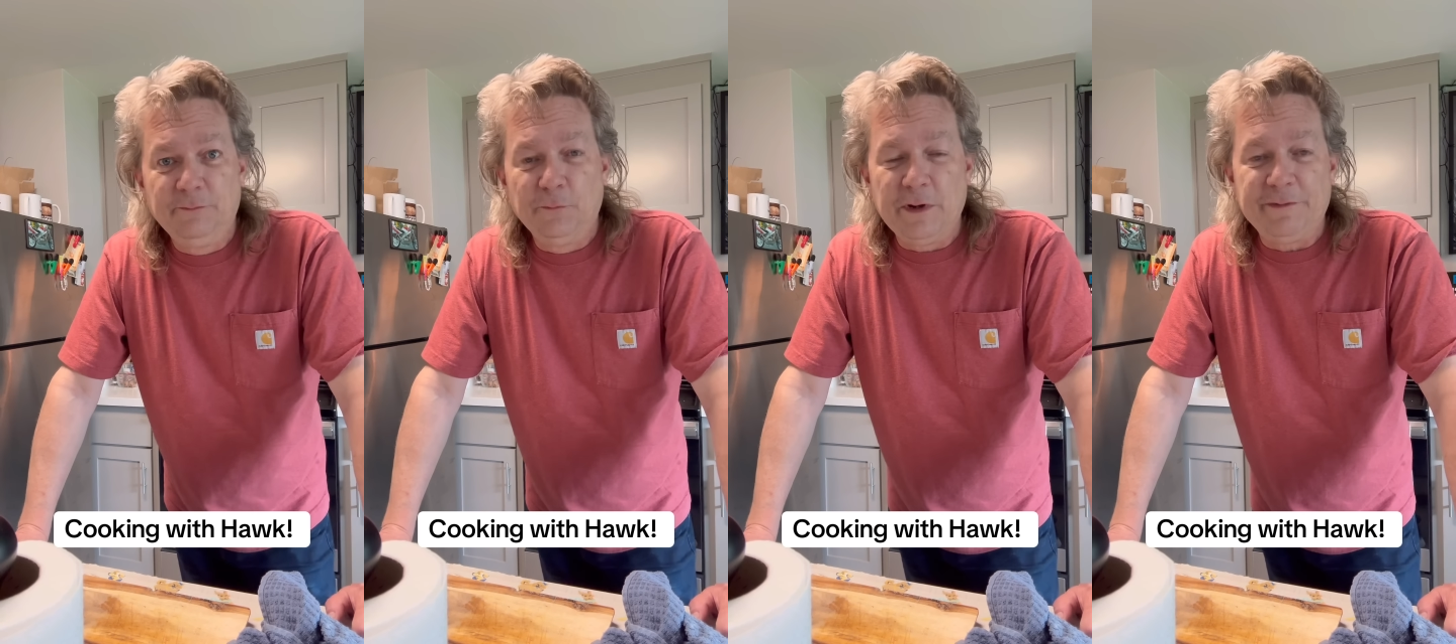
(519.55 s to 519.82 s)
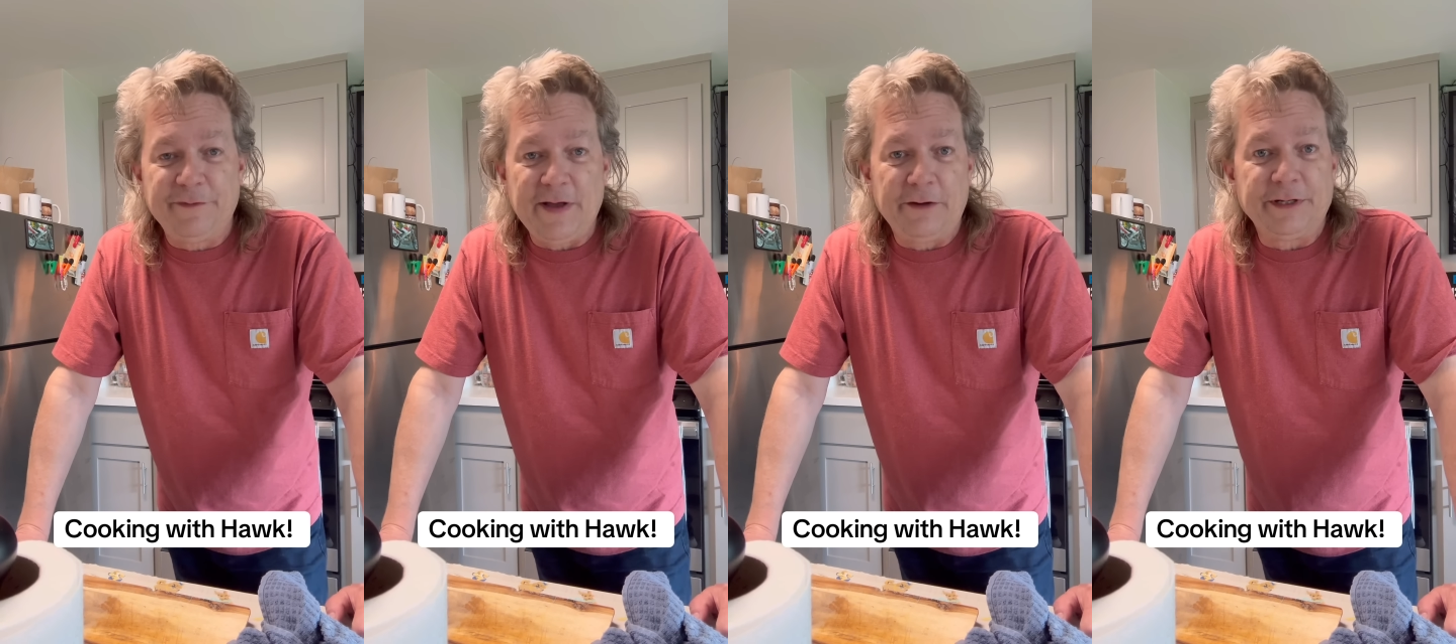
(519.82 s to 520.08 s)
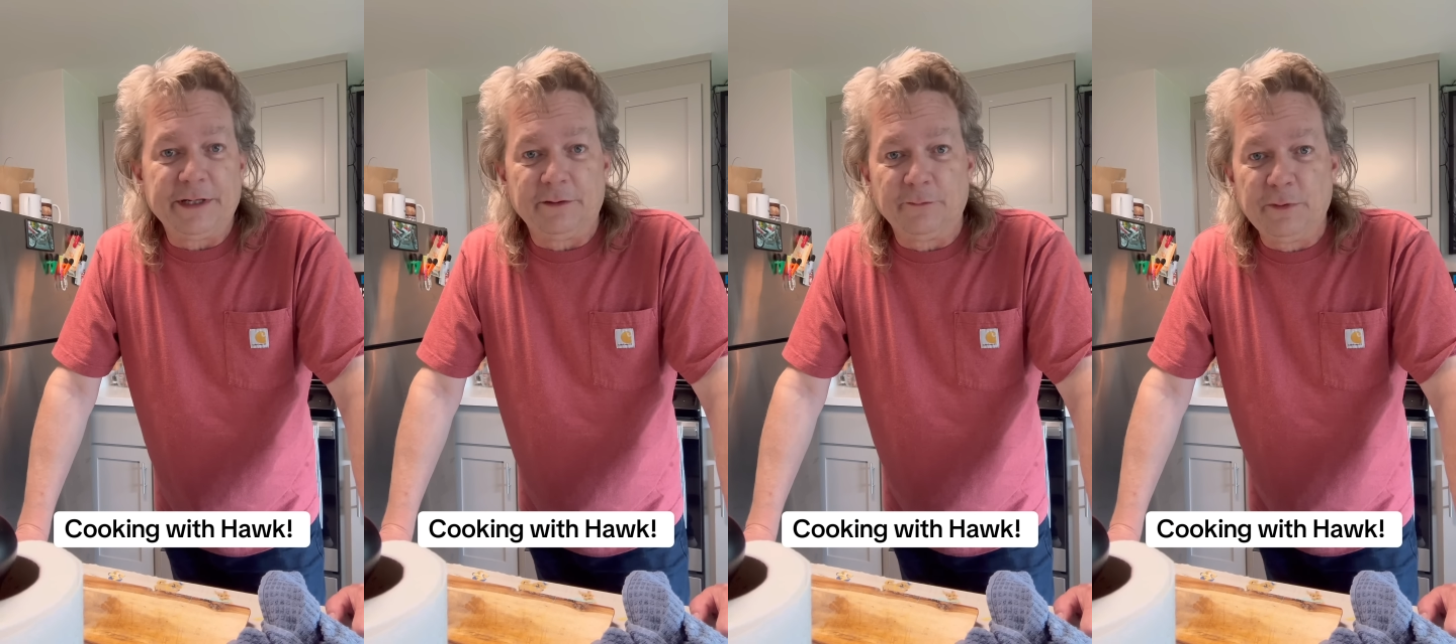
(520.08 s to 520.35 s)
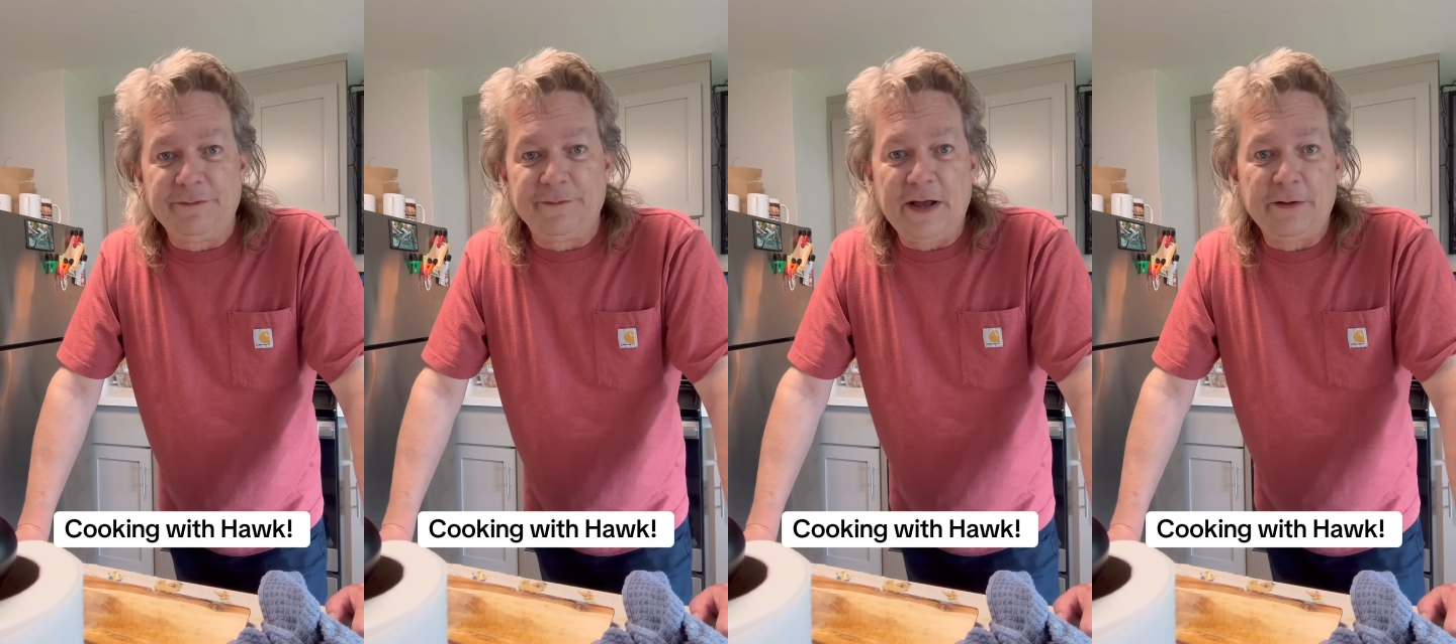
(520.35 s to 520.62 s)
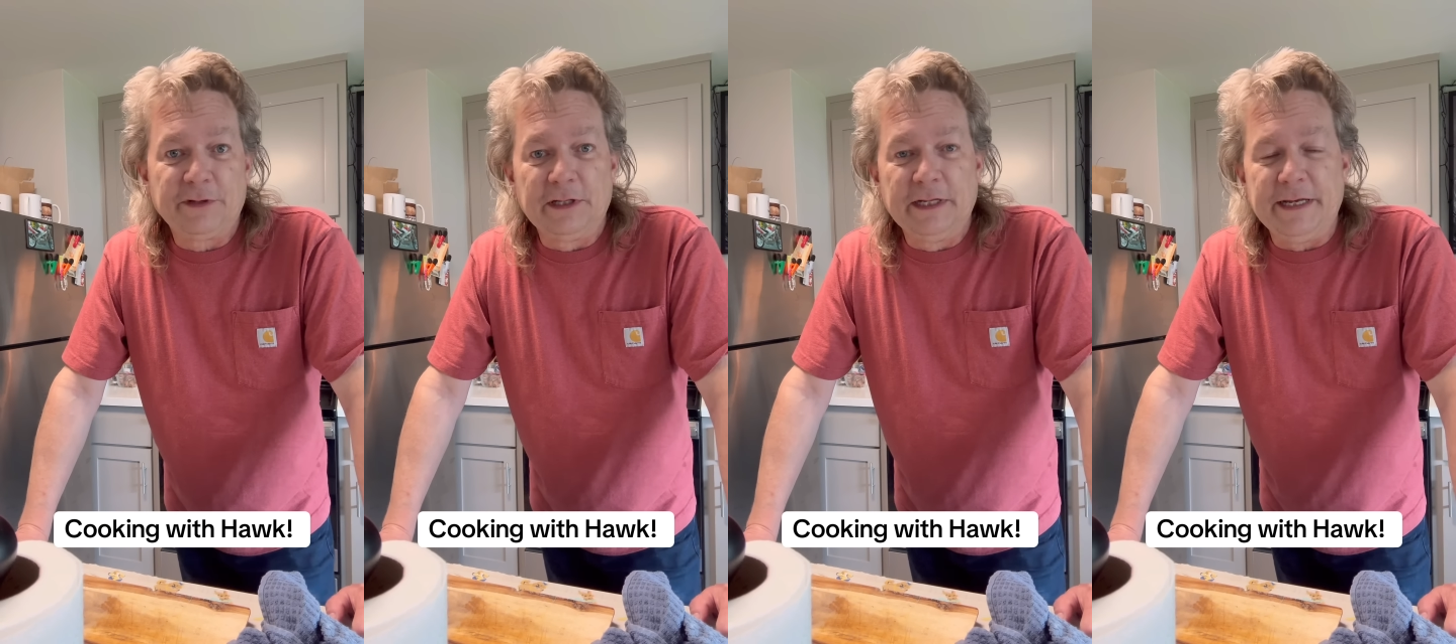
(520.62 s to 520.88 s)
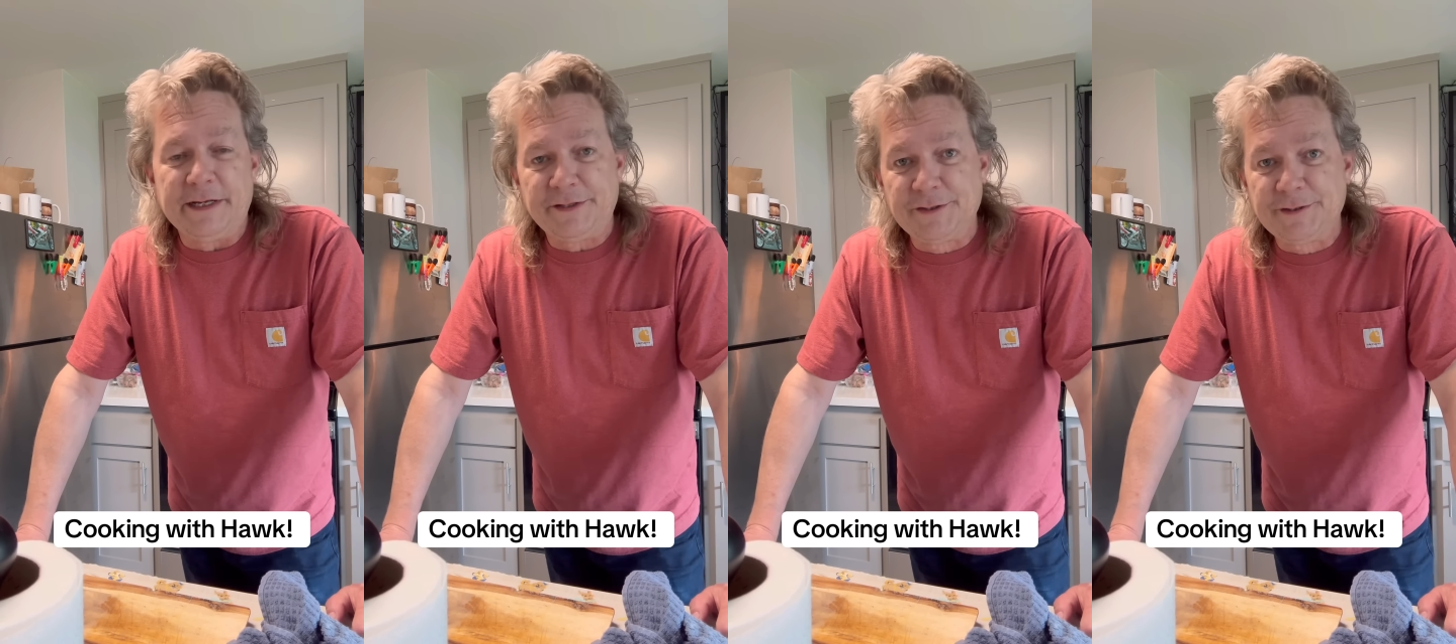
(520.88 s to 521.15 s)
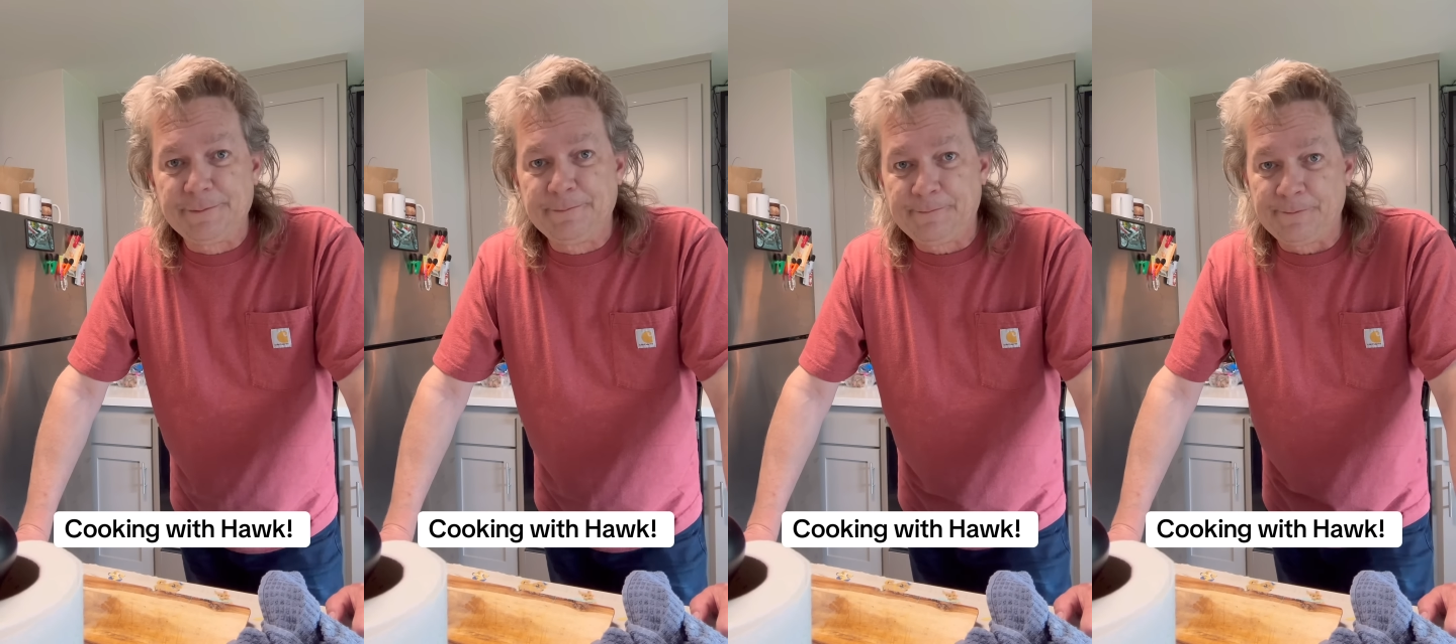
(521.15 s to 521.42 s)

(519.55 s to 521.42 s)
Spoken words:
we found it. We found the list.